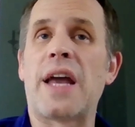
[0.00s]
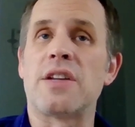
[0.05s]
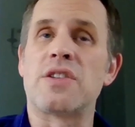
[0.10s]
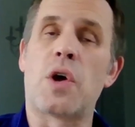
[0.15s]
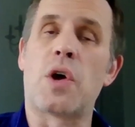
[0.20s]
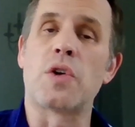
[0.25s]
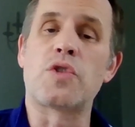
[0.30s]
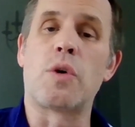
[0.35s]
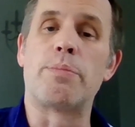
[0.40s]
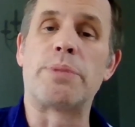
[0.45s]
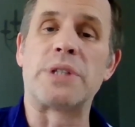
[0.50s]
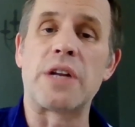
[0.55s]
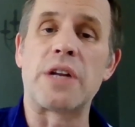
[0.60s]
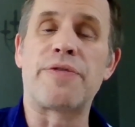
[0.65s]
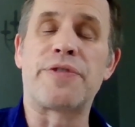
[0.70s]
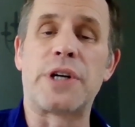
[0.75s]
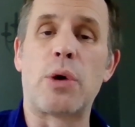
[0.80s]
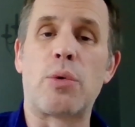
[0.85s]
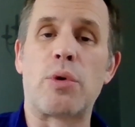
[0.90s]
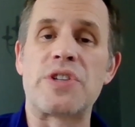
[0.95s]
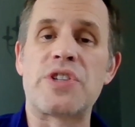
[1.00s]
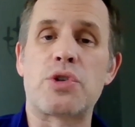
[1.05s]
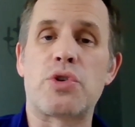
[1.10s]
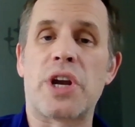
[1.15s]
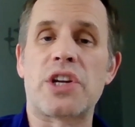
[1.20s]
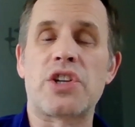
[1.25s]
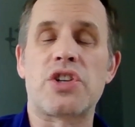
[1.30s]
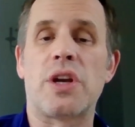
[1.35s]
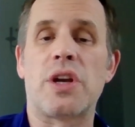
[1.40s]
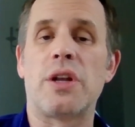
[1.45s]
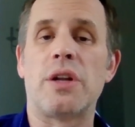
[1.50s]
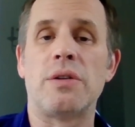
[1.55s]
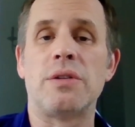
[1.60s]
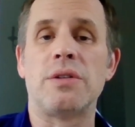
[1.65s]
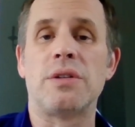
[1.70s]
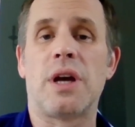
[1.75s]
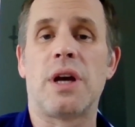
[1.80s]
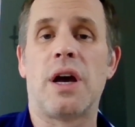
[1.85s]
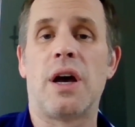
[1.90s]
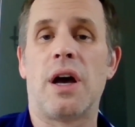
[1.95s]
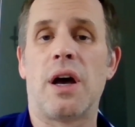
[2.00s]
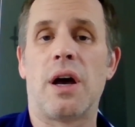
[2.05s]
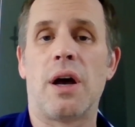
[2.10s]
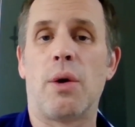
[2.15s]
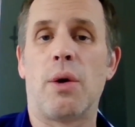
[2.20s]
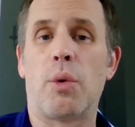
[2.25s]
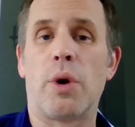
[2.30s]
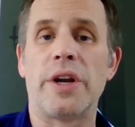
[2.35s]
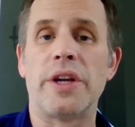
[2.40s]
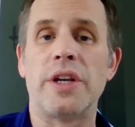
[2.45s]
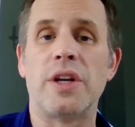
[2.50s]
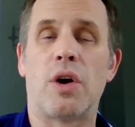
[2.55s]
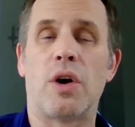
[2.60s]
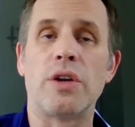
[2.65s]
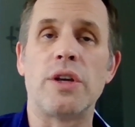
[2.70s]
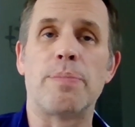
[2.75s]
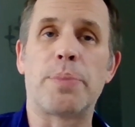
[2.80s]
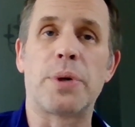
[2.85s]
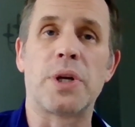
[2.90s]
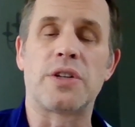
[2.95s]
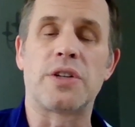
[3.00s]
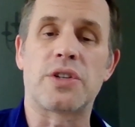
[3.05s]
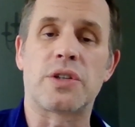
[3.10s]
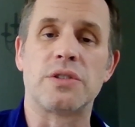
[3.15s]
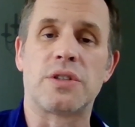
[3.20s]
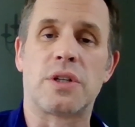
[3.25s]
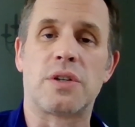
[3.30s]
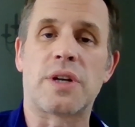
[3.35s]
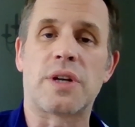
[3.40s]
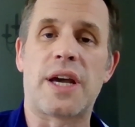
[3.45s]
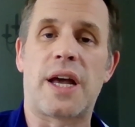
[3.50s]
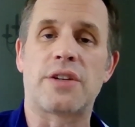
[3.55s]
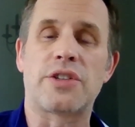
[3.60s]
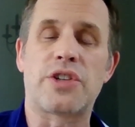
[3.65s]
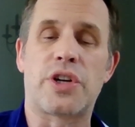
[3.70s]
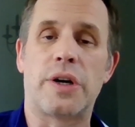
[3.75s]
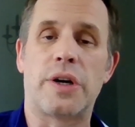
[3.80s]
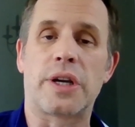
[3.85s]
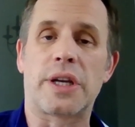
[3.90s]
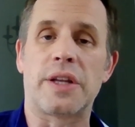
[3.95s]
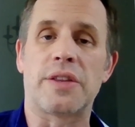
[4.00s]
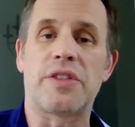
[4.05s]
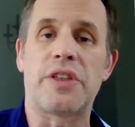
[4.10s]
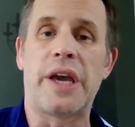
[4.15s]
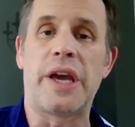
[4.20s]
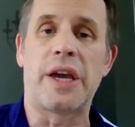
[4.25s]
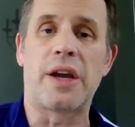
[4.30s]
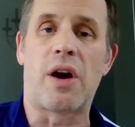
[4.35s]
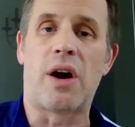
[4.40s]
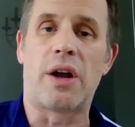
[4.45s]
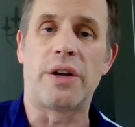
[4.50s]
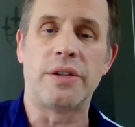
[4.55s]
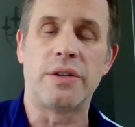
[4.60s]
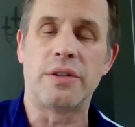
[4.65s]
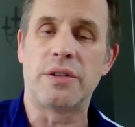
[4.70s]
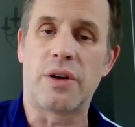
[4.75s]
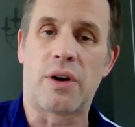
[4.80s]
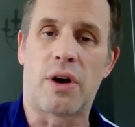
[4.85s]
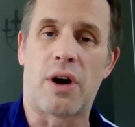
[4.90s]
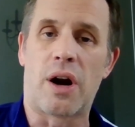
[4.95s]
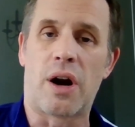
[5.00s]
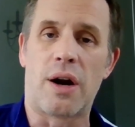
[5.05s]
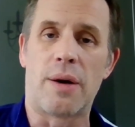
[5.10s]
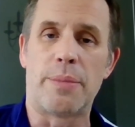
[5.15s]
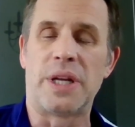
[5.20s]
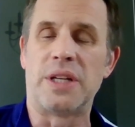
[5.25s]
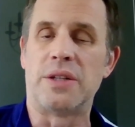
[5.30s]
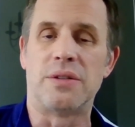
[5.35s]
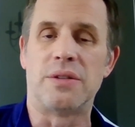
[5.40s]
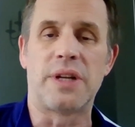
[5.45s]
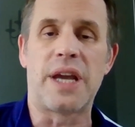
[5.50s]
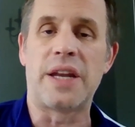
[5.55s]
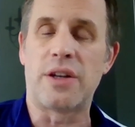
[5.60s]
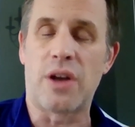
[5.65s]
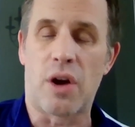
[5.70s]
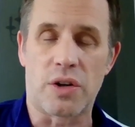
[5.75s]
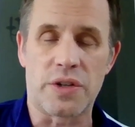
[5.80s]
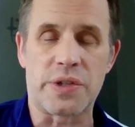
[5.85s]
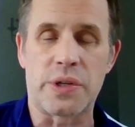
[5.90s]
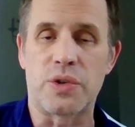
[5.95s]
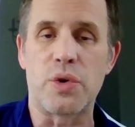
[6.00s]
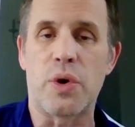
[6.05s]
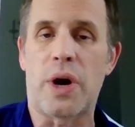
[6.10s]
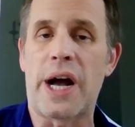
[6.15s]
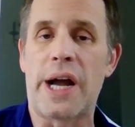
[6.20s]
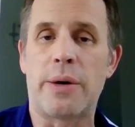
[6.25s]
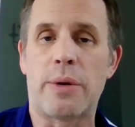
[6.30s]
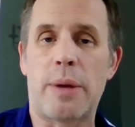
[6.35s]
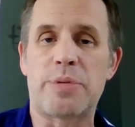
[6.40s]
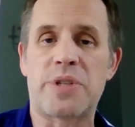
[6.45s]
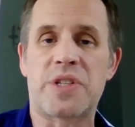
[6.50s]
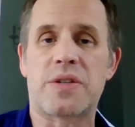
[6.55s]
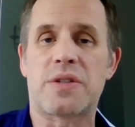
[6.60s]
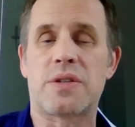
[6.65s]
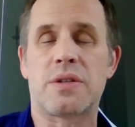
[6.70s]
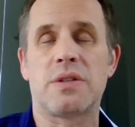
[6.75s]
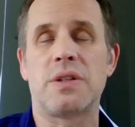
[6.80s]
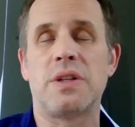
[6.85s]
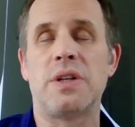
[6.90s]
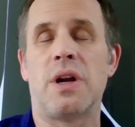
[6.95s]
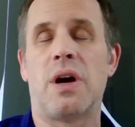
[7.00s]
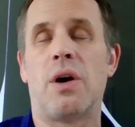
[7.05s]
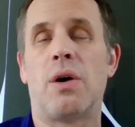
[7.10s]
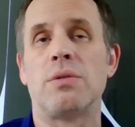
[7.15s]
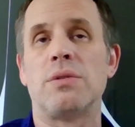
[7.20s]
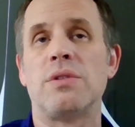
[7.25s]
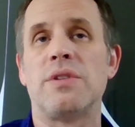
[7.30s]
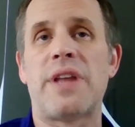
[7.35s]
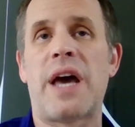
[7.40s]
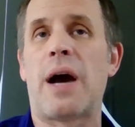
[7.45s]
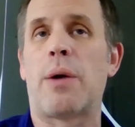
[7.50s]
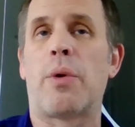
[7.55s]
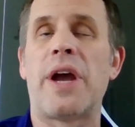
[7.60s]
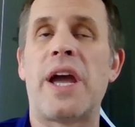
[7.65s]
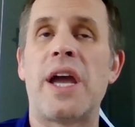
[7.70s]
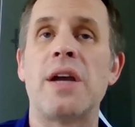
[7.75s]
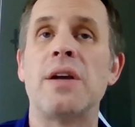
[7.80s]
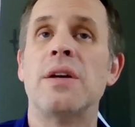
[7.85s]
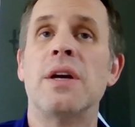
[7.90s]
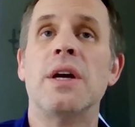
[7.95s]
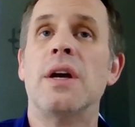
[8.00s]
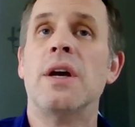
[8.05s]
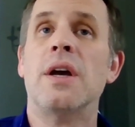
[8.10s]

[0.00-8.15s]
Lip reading: is also blood flow restriction, where you put a little kind of tourniquet thing on your arm, and you also do high reps, that way.